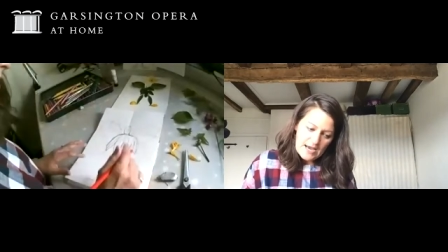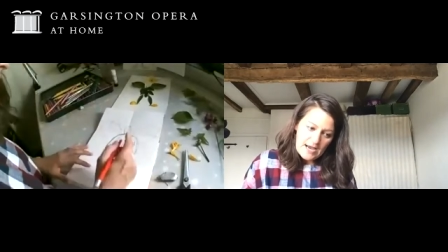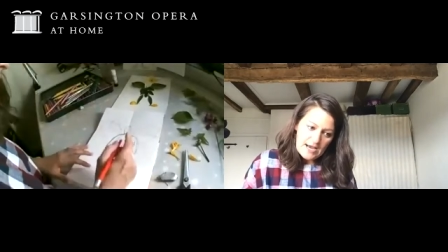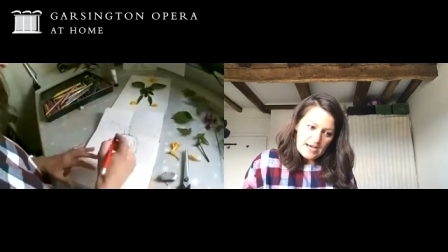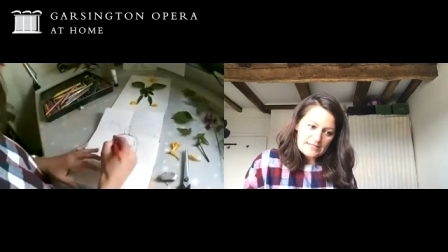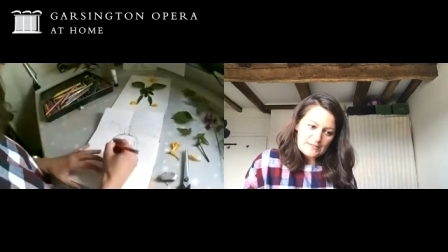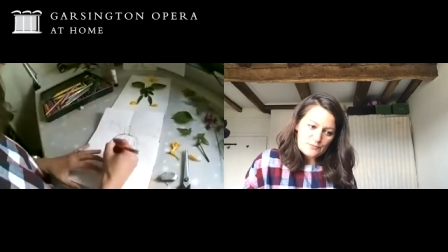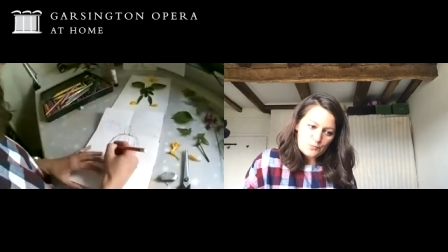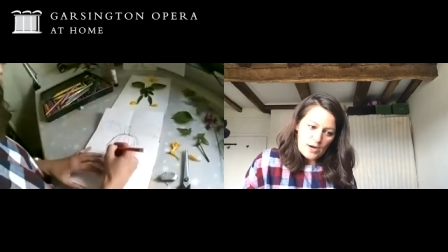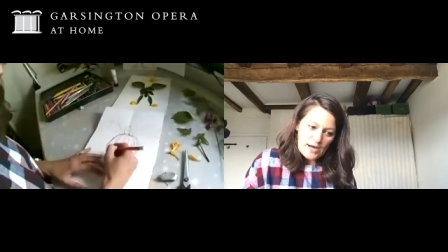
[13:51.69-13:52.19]

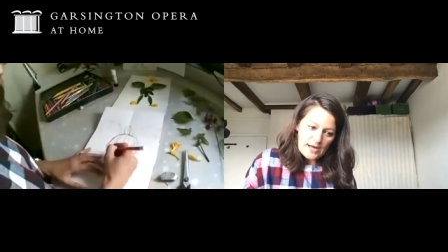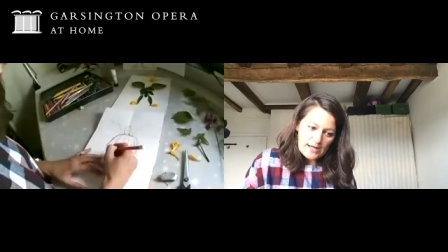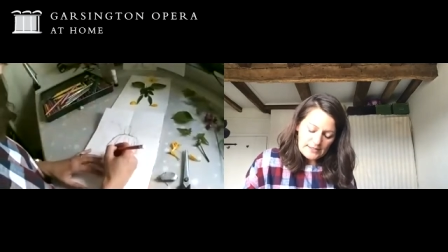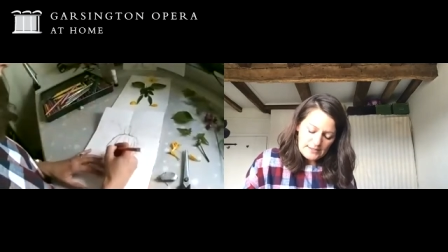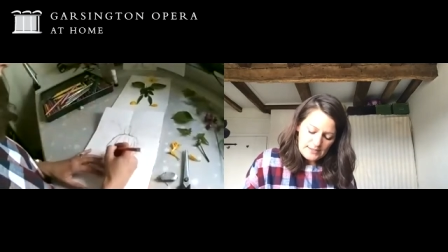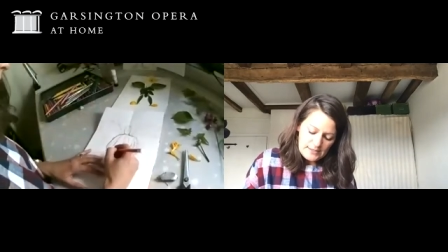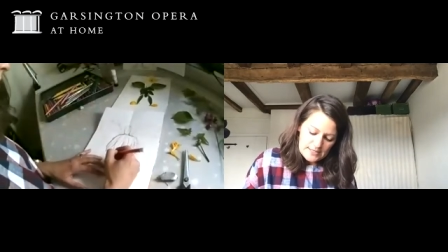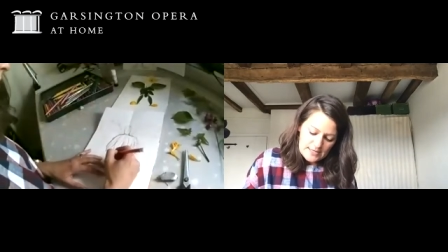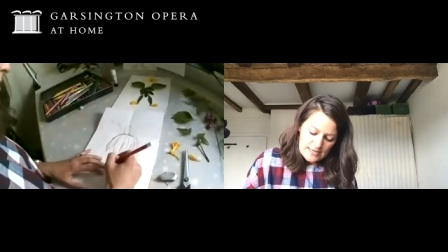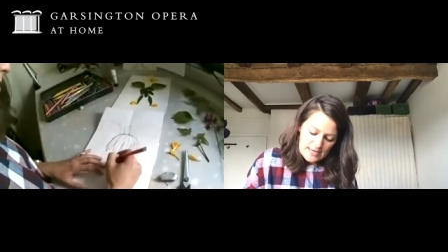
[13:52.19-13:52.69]
as
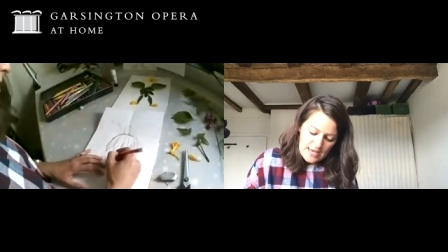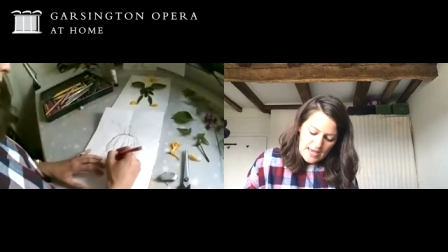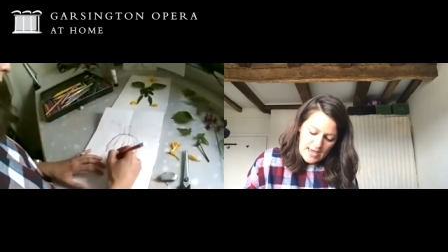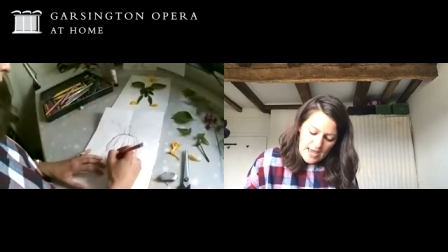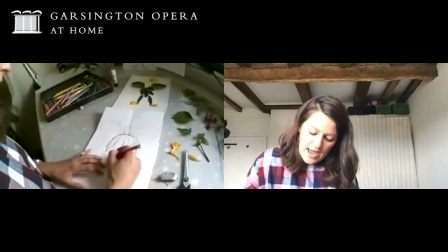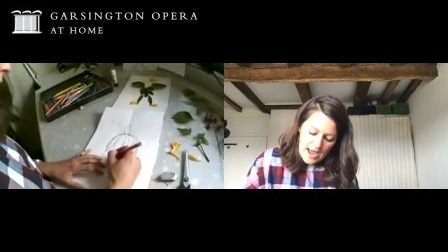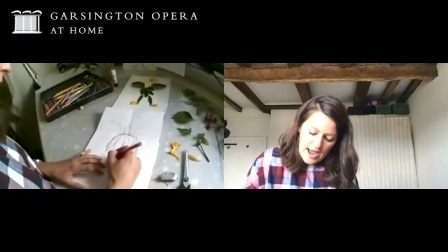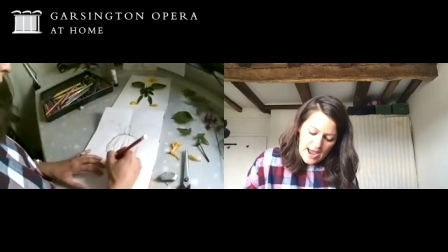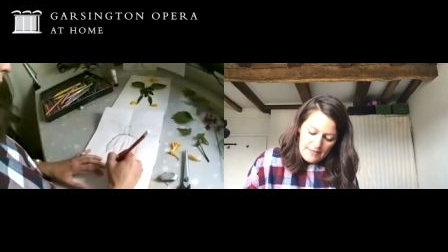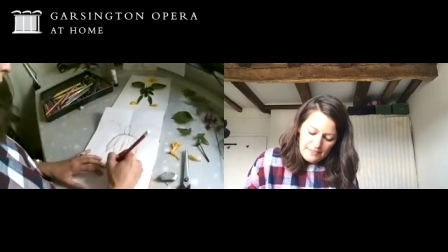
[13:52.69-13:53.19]
well.
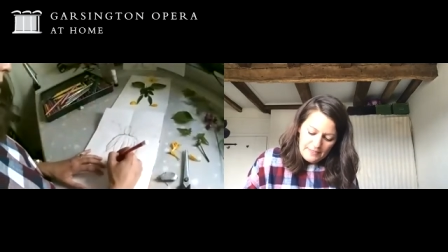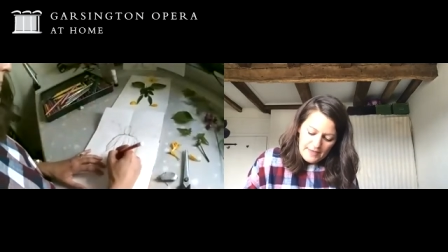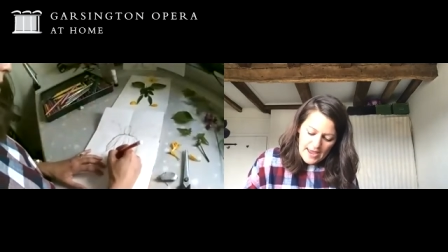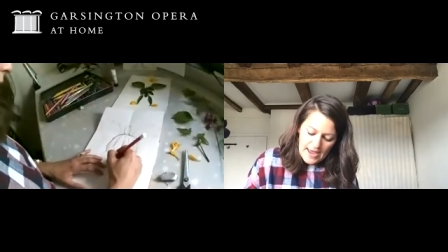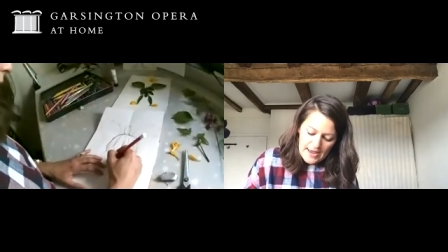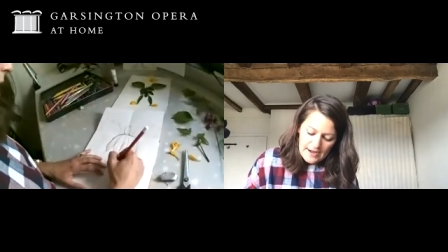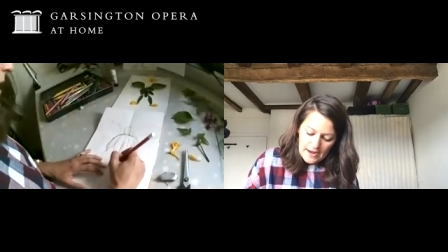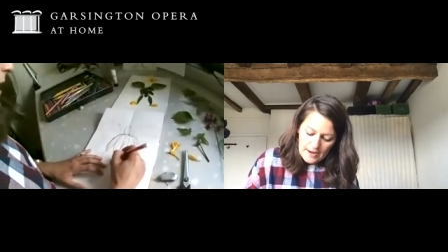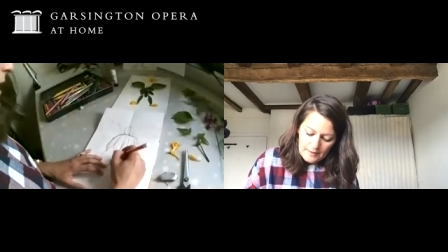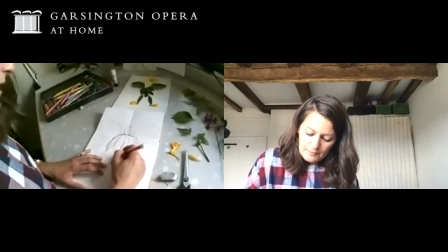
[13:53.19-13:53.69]
And
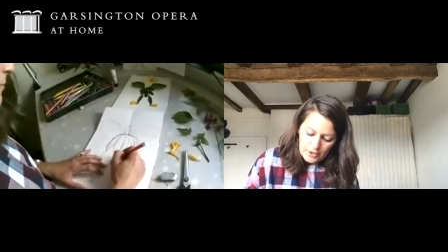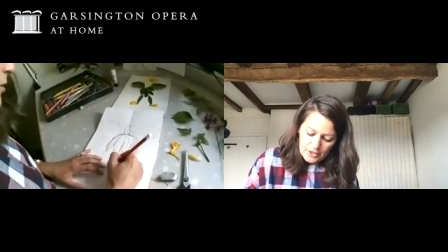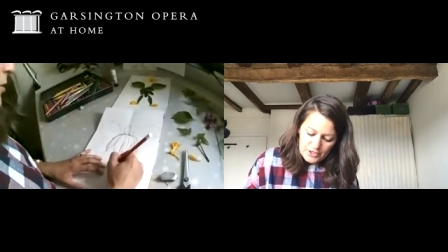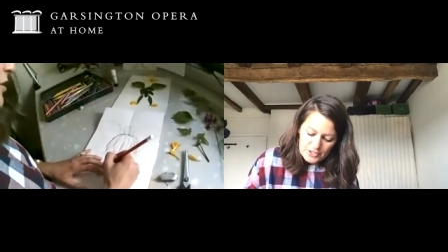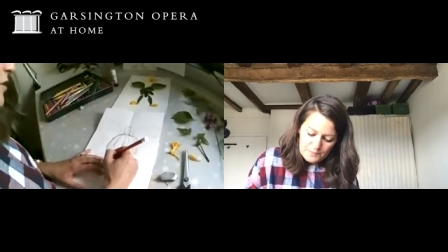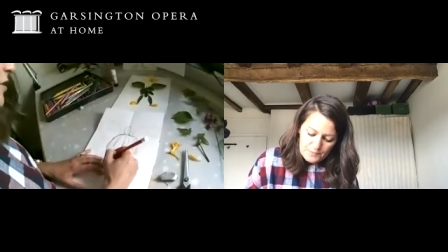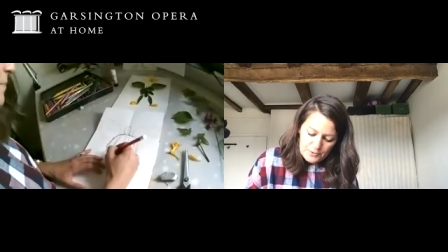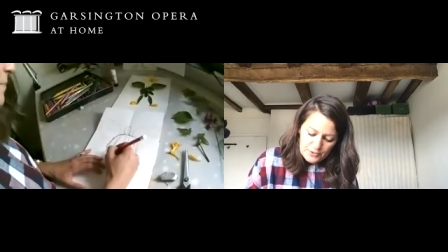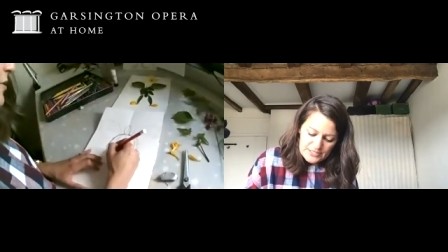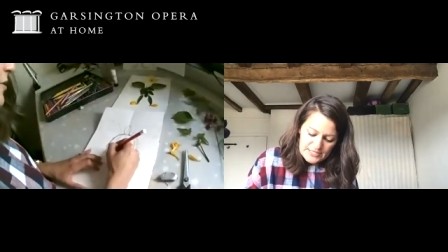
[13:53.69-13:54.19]
then I'm going to
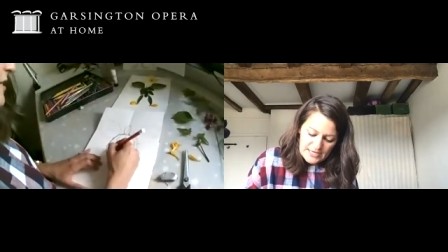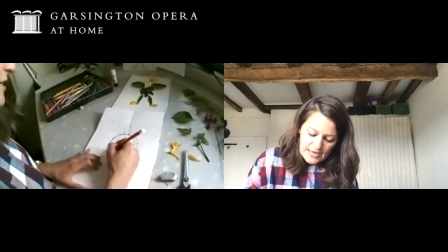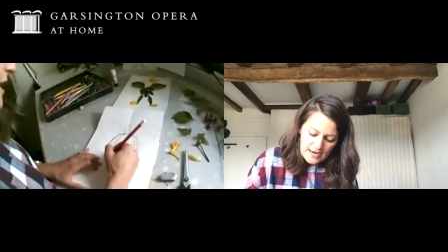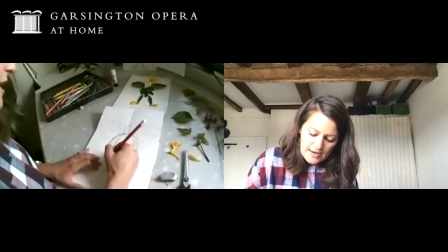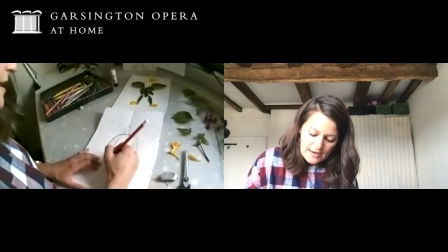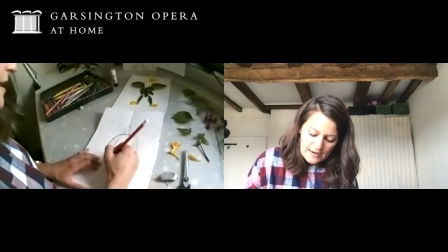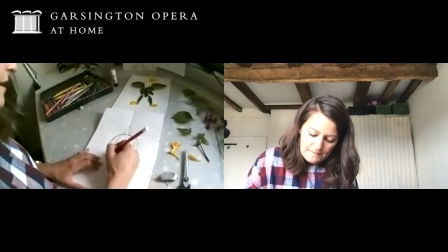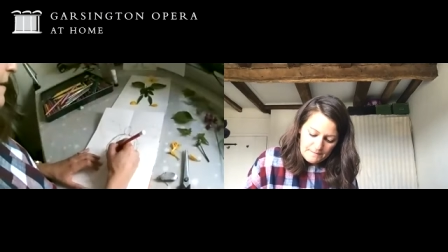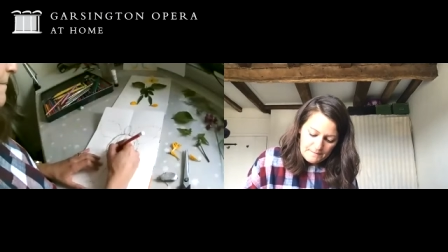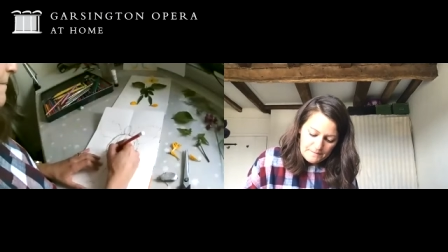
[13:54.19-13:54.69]
put
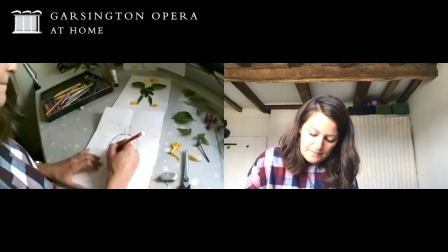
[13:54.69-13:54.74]
in